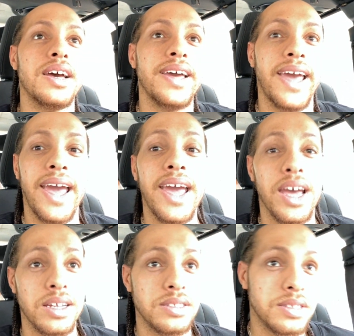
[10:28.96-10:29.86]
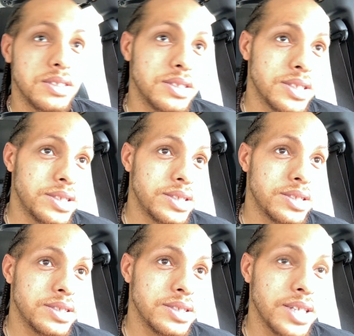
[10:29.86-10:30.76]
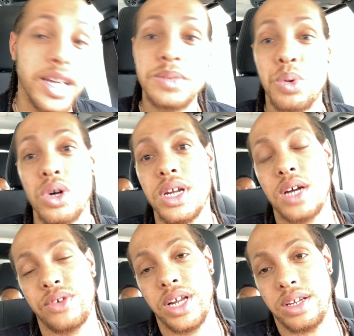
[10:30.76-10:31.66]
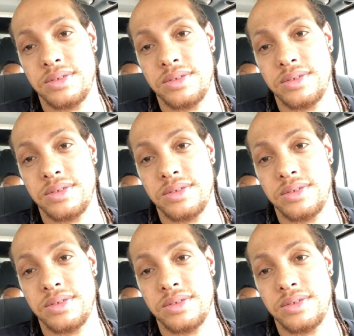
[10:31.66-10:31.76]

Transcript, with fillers: And it's pouring down raining.